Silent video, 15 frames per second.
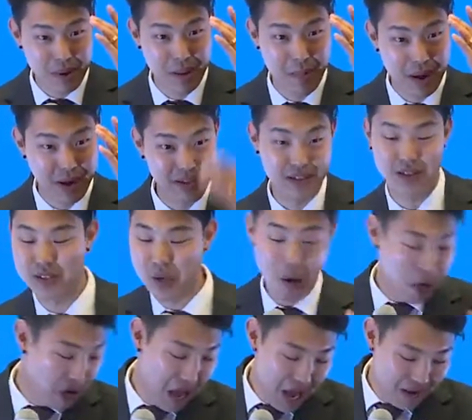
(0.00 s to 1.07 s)
my mind. And I said,
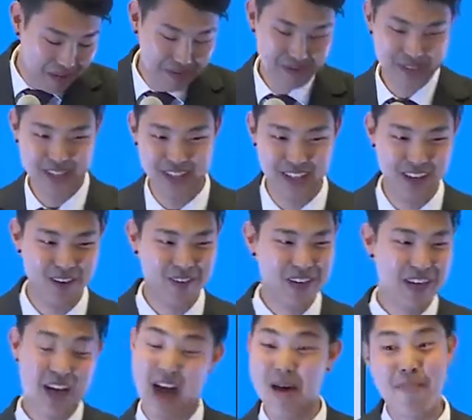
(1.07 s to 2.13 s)
Okay. You know,
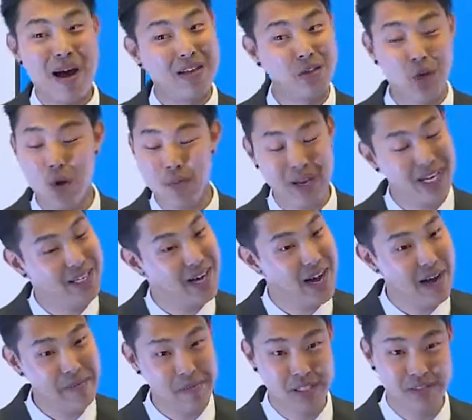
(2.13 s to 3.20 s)
I bought soap many
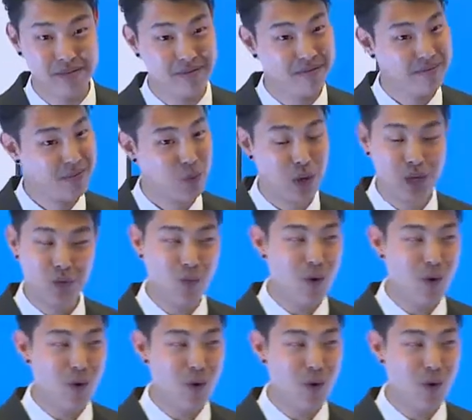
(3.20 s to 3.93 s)
times. Went to